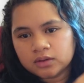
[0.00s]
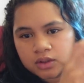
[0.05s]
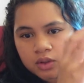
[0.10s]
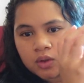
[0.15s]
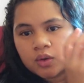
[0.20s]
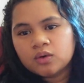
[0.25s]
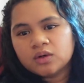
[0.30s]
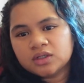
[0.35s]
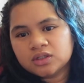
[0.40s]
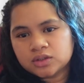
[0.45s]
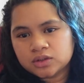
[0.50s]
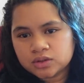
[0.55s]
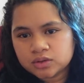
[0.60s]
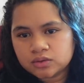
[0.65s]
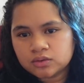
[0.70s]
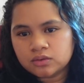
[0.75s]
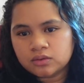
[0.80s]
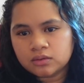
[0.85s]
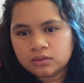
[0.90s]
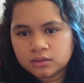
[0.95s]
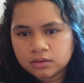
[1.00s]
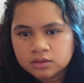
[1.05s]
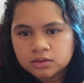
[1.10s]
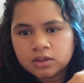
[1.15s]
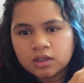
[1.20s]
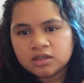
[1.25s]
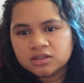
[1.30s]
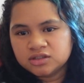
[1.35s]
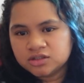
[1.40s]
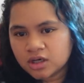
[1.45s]
go and do
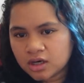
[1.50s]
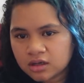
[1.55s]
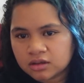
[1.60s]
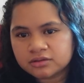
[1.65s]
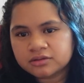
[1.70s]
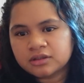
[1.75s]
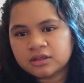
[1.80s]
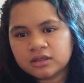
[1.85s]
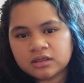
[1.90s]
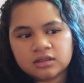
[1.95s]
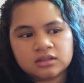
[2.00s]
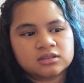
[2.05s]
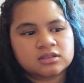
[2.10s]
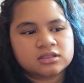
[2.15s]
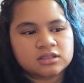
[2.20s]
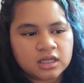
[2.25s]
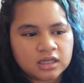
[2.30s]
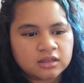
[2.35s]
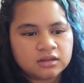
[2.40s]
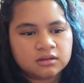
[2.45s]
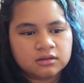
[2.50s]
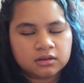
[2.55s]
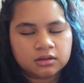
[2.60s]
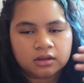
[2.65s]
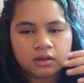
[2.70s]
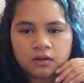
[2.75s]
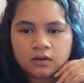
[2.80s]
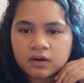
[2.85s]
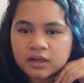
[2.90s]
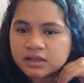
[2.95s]
adult things that, you
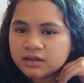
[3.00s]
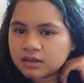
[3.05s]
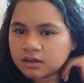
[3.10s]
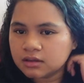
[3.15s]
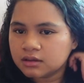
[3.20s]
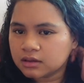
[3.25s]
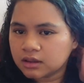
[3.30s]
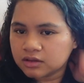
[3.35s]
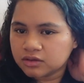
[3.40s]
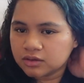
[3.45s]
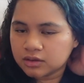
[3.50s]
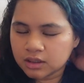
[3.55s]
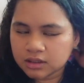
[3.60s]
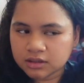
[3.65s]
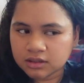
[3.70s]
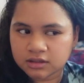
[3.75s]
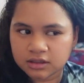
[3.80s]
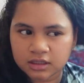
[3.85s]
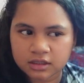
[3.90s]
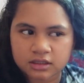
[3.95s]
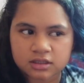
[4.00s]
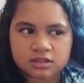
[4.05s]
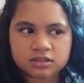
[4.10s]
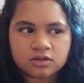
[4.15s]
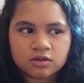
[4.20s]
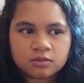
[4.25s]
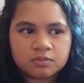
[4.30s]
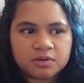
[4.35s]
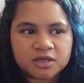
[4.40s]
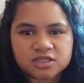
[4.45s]
know. And then and the thing is,
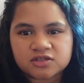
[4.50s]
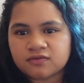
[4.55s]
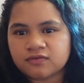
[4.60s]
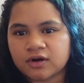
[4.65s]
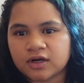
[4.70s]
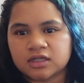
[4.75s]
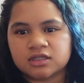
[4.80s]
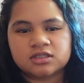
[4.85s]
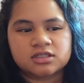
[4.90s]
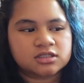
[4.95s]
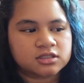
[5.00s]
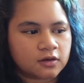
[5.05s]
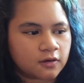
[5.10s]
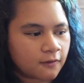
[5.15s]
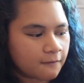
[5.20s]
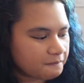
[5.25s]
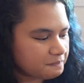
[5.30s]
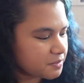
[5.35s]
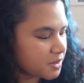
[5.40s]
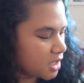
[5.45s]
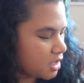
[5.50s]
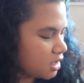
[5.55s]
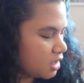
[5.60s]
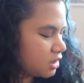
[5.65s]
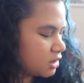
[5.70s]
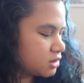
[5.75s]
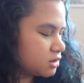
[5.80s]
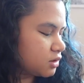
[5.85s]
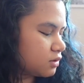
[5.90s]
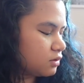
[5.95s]
they're best friends.
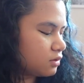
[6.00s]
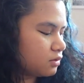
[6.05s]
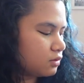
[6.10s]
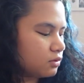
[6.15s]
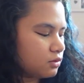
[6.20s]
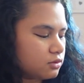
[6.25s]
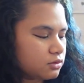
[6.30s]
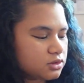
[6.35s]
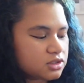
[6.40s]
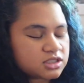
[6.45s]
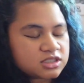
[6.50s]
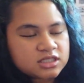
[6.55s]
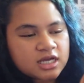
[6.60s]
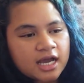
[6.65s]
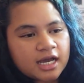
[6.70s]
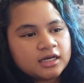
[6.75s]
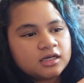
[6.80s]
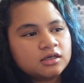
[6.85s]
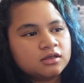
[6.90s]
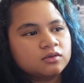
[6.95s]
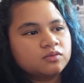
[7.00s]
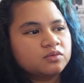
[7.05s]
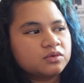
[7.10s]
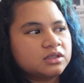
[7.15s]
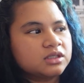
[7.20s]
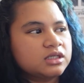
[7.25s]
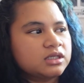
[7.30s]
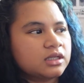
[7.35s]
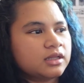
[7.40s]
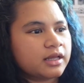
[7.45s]
So this title
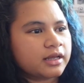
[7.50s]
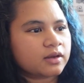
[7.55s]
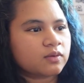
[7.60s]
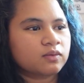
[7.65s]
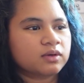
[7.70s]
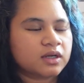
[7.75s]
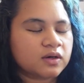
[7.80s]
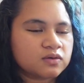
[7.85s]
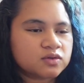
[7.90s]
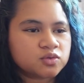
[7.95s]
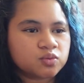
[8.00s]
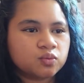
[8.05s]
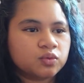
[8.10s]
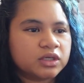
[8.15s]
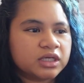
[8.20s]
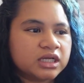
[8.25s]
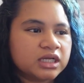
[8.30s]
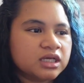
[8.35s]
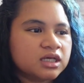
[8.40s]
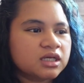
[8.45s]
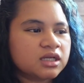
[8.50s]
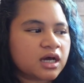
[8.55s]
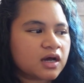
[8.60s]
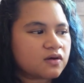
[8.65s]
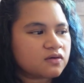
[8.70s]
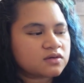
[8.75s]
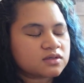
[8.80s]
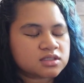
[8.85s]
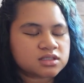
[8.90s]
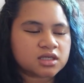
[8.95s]
really, like, when I was reading it, I
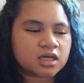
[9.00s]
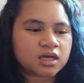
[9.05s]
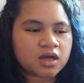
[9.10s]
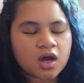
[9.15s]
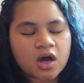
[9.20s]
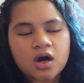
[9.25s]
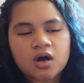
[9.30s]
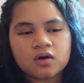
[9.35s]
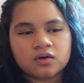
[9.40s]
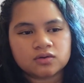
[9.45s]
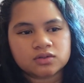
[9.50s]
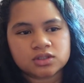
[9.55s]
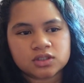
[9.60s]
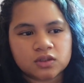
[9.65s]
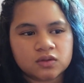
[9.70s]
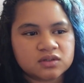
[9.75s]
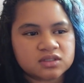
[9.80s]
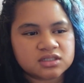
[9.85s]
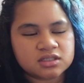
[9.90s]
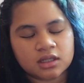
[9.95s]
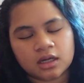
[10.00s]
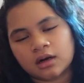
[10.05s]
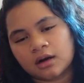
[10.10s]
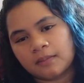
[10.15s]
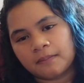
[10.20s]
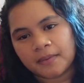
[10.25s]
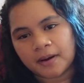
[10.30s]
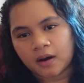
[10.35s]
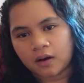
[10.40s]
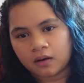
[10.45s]
was like, oh, so it's not
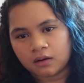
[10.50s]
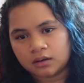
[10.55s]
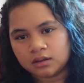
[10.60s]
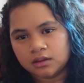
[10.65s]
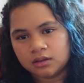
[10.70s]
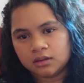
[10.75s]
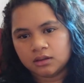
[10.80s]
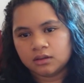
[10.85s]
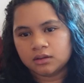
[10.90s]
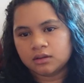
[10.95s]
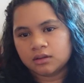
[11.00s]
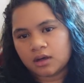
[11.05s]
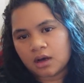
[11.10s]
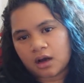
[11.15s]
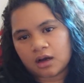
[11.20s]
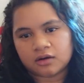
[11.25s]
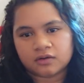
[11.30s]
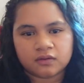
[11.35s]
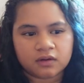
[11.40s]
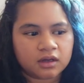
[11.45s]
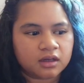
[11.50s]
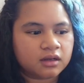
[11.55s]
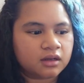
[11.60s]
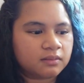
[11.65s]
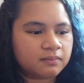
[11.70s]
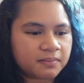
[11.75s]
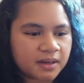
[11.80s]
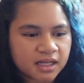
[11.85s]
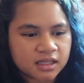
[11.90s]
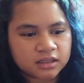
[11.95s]
about Conrad
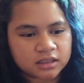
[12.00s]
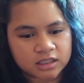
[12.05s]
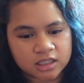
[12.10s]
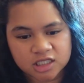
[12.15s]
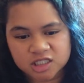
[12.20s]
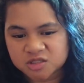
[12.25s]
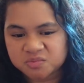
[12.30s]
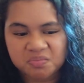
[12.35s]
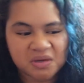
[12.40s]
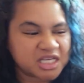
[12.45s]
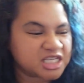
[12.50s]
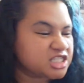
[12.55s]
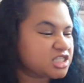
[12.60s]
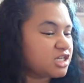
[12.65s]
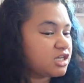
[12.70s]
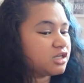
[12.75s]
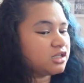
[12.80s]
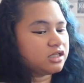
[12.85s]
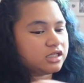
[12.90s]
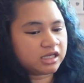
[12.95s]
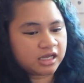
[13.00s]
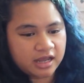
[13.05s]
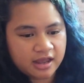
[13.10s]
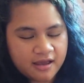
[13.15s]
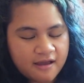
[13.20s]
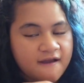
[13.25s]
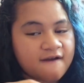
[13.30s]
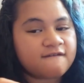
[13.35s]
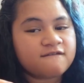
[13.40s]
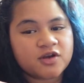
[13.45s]
and Belly. It's basically
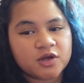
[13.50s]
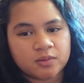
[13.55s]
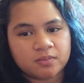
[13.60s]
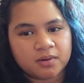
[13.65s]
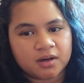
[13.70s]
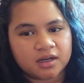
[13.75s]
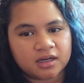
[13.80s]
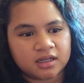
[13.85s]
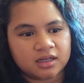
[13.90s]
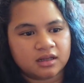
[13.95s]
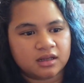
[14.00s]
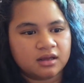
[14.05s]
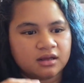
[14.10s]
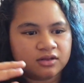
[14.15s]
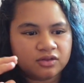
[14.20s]
everybody,